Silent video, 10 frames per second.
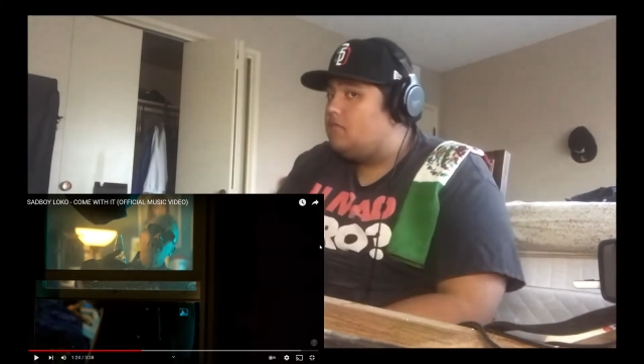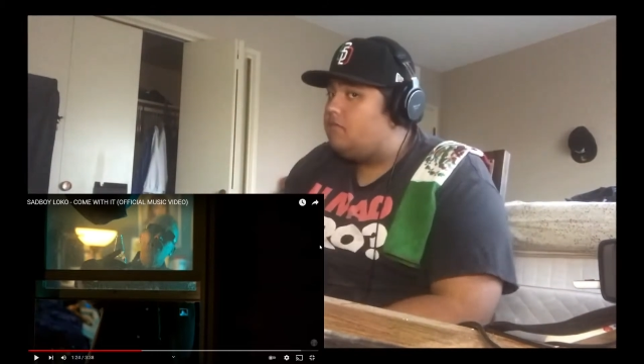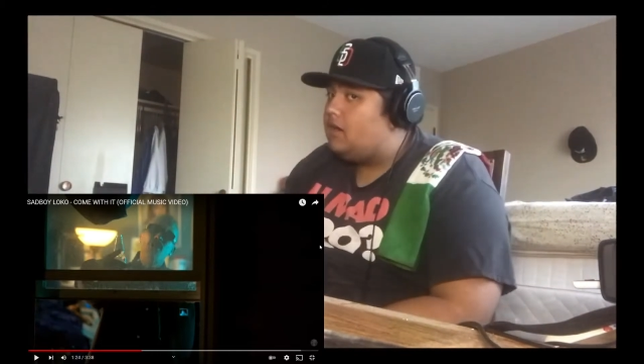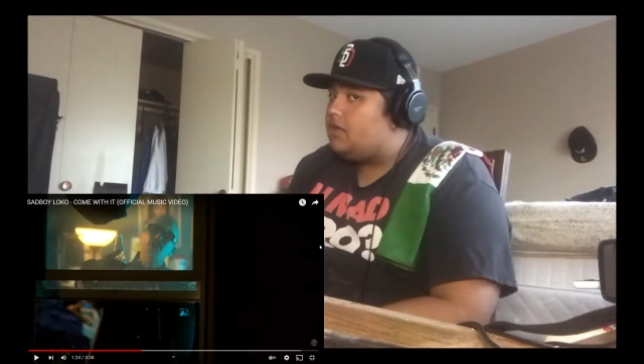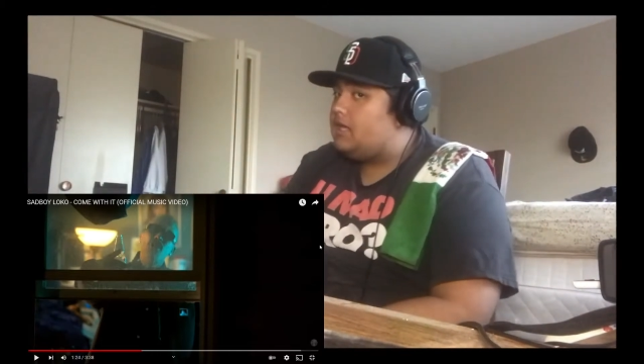
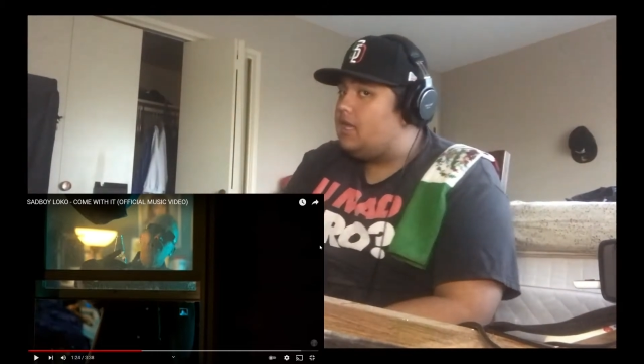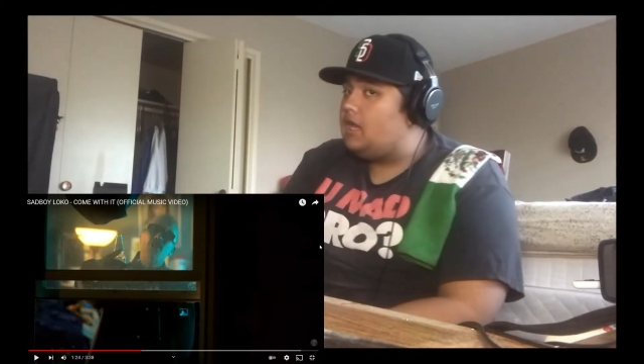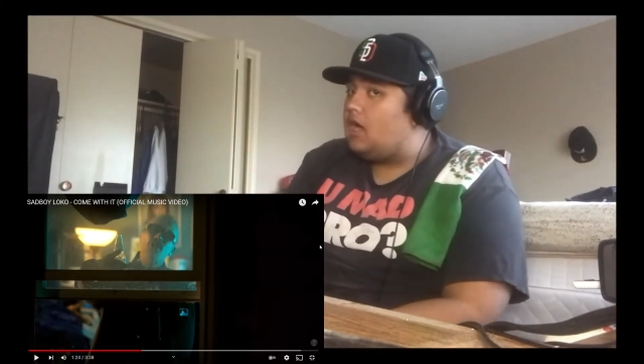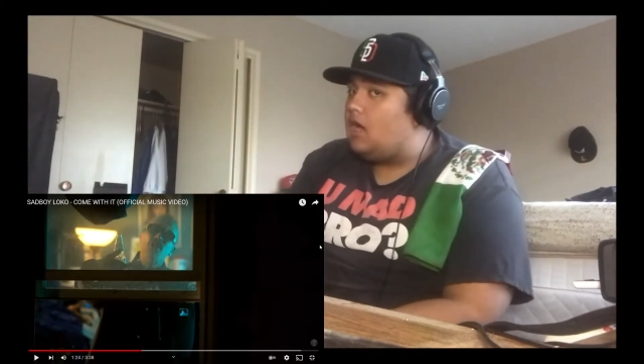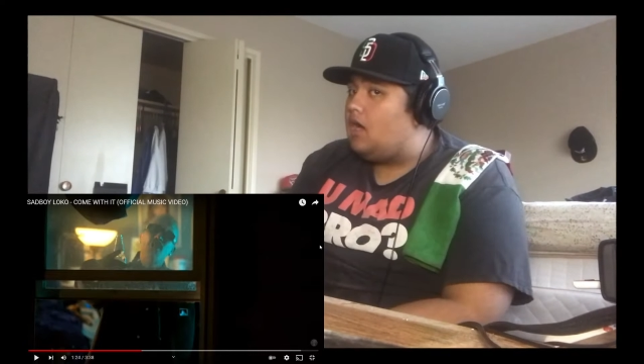fucking
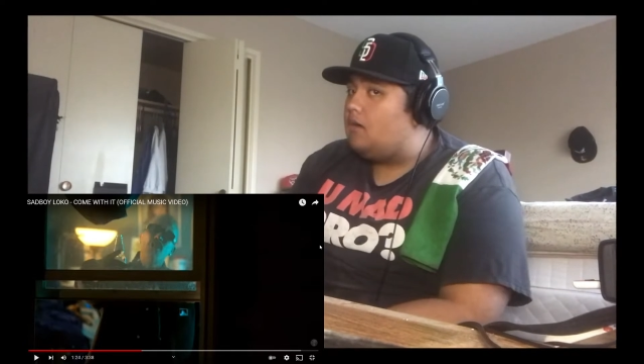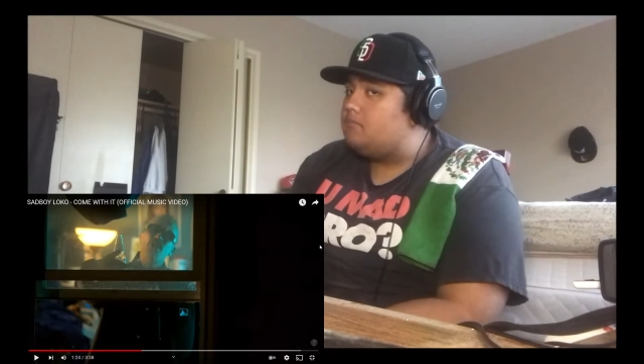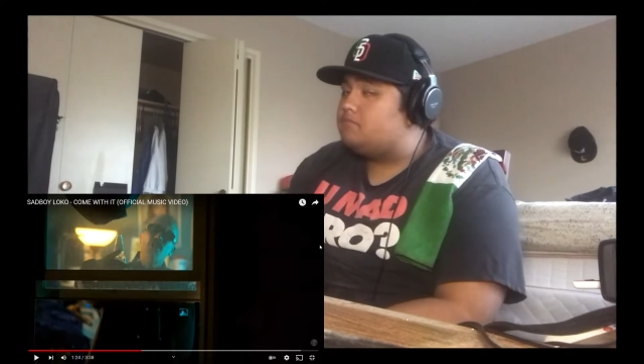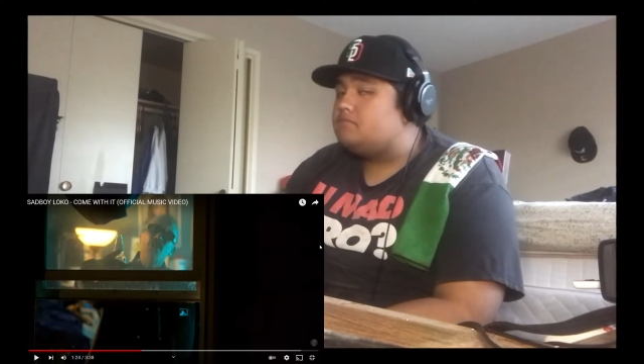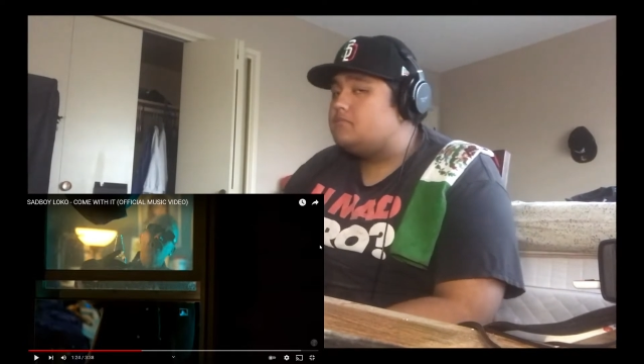
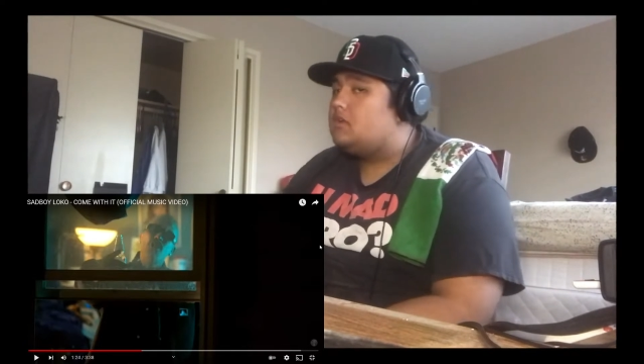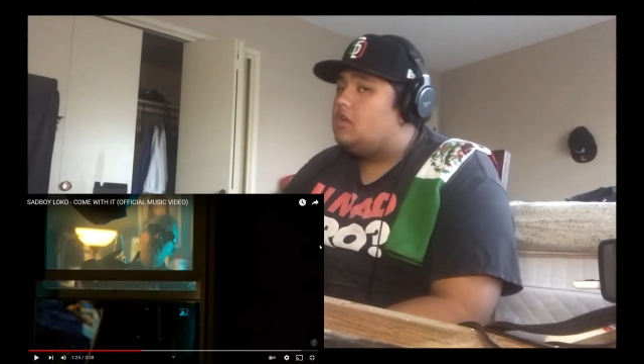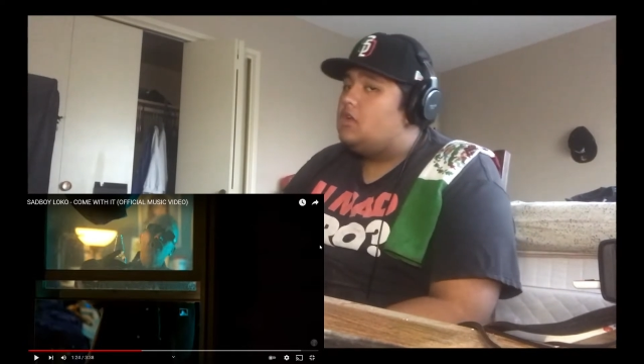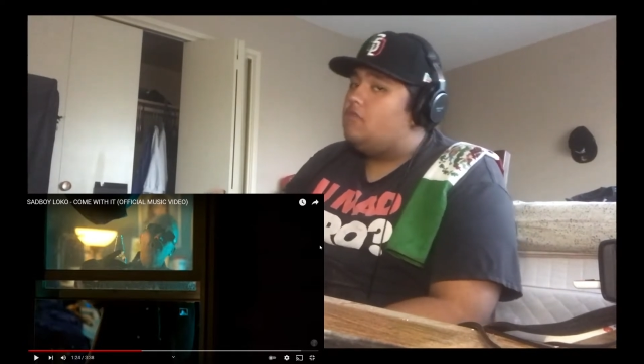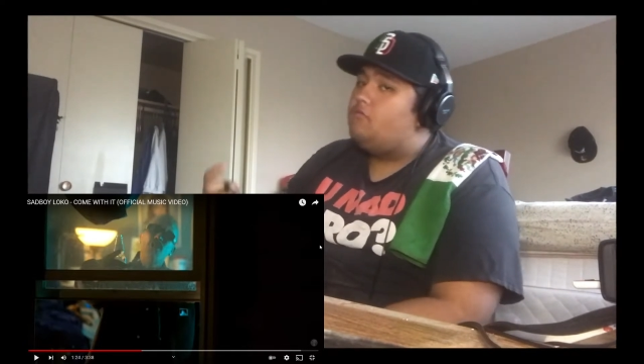
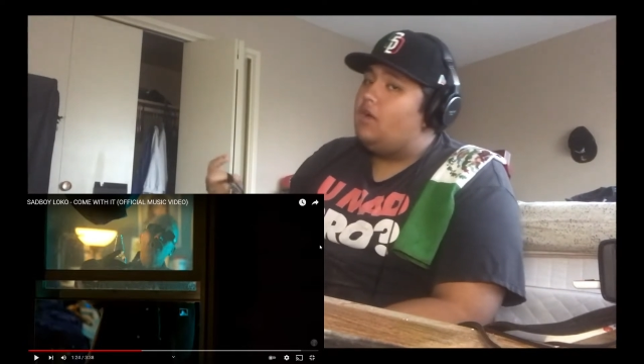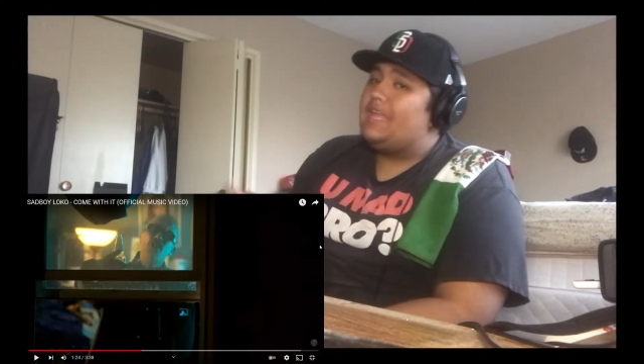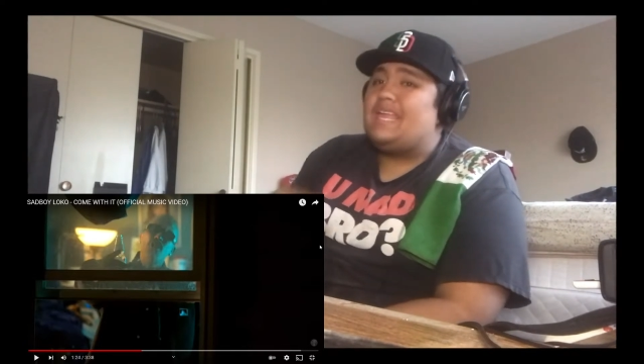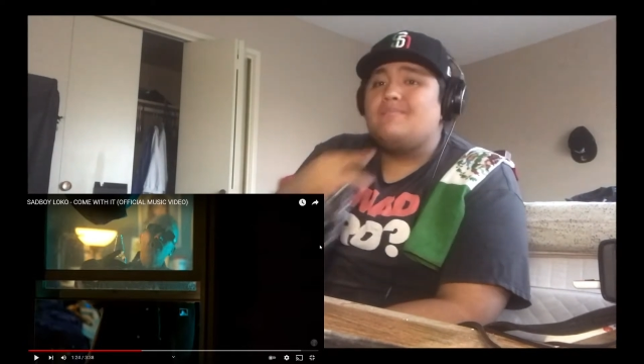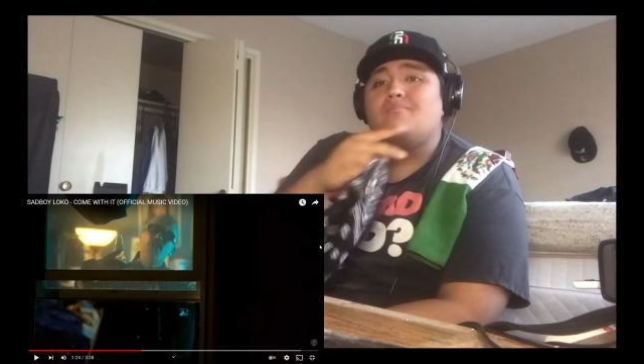
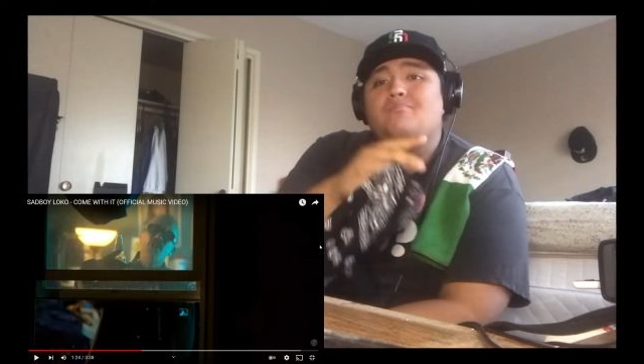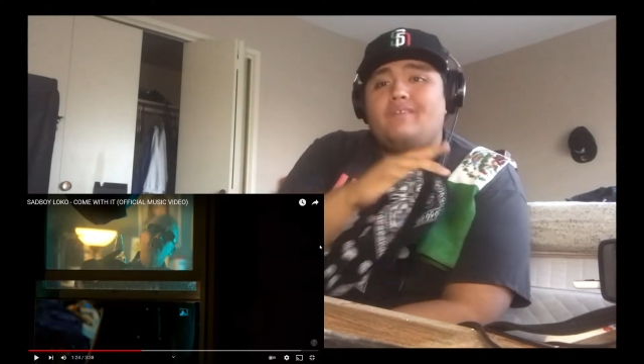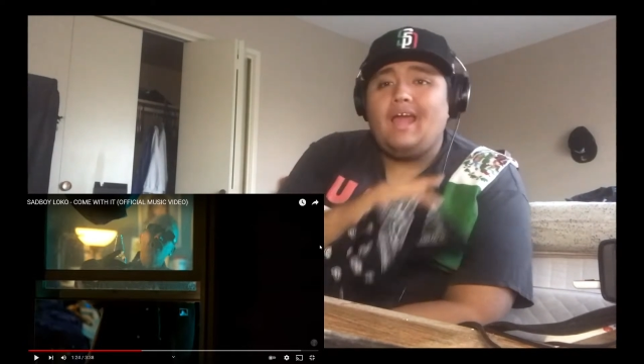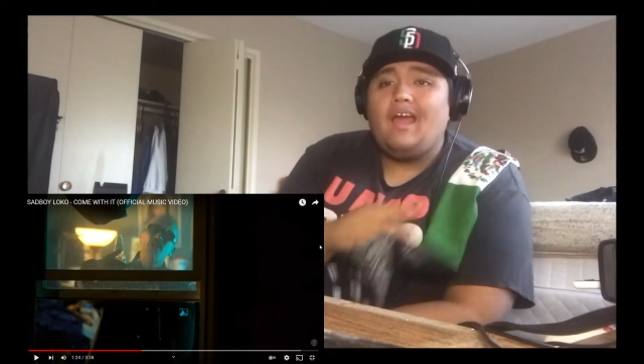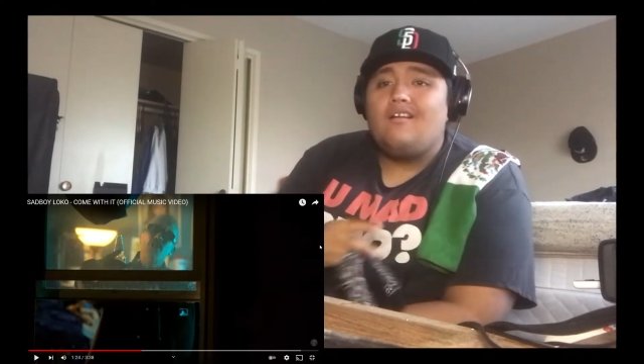
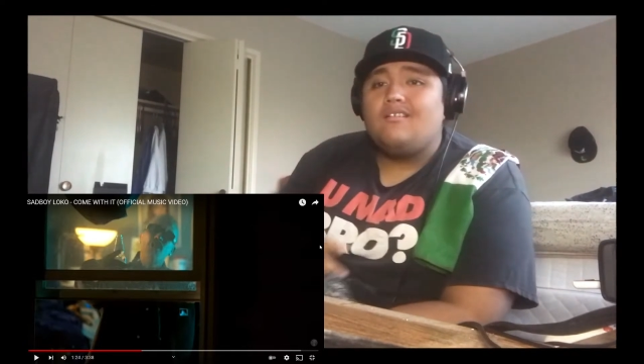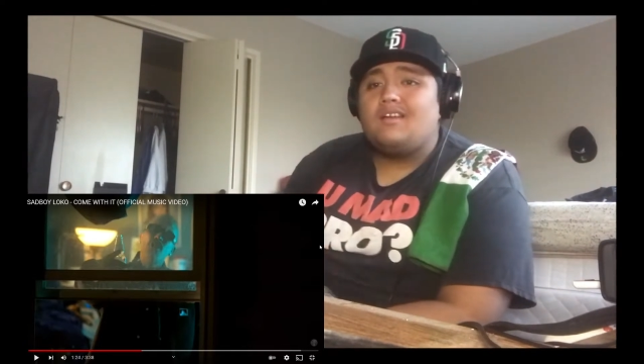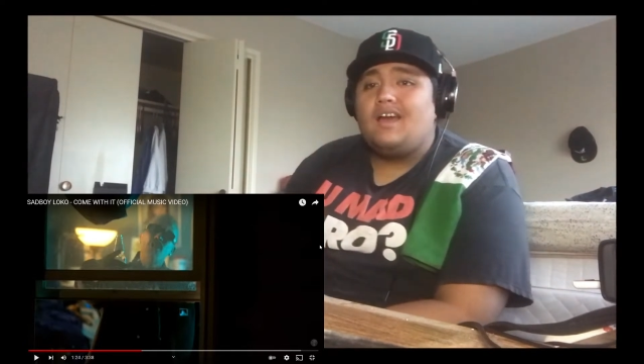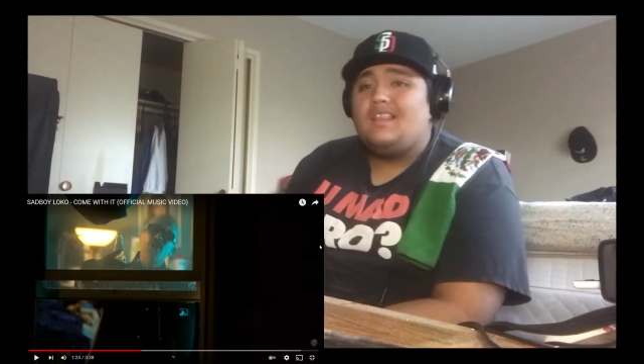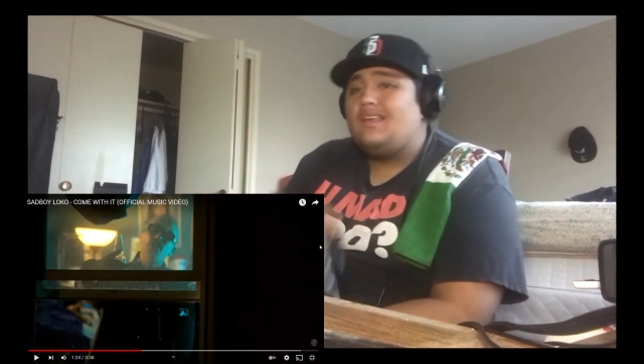brown
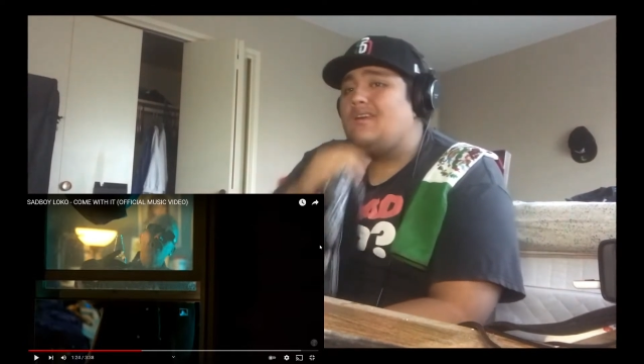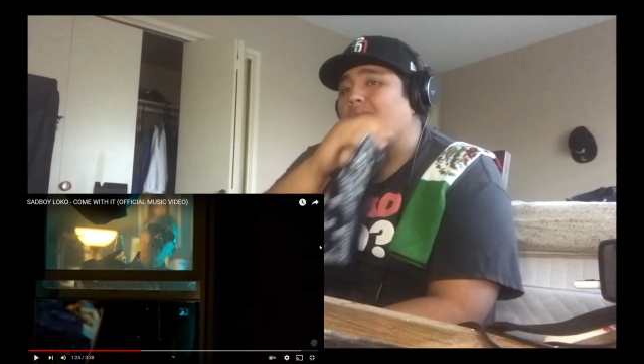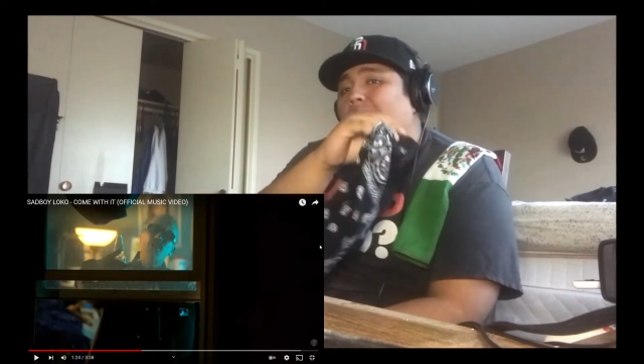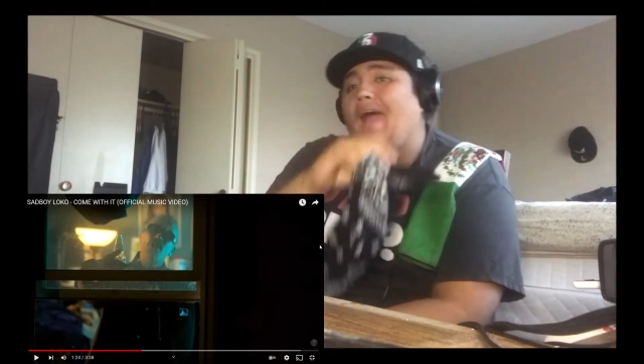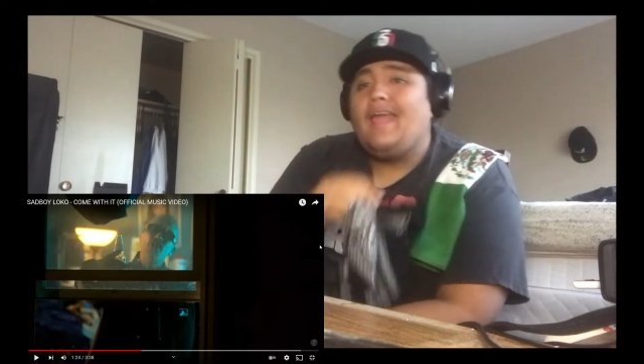color,
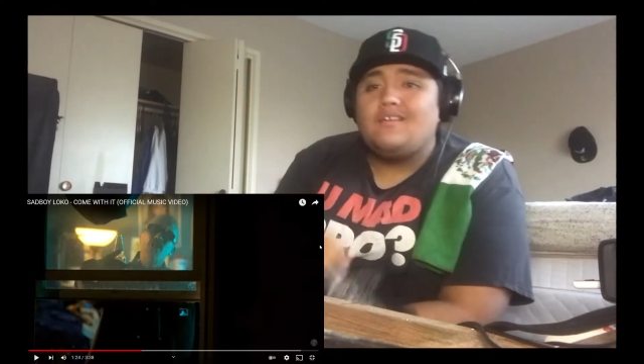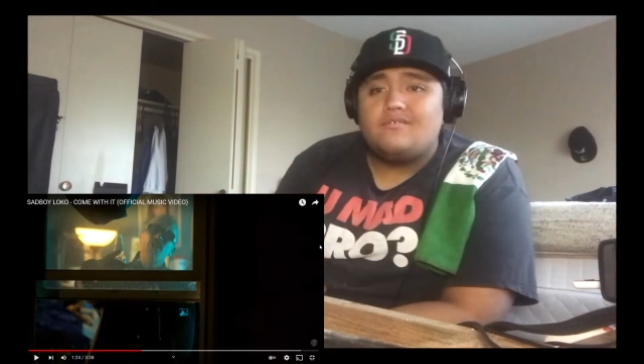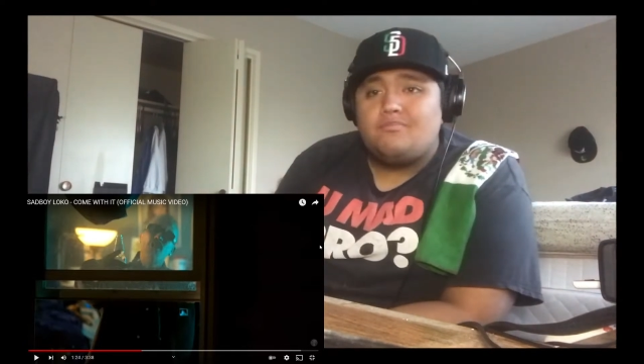white,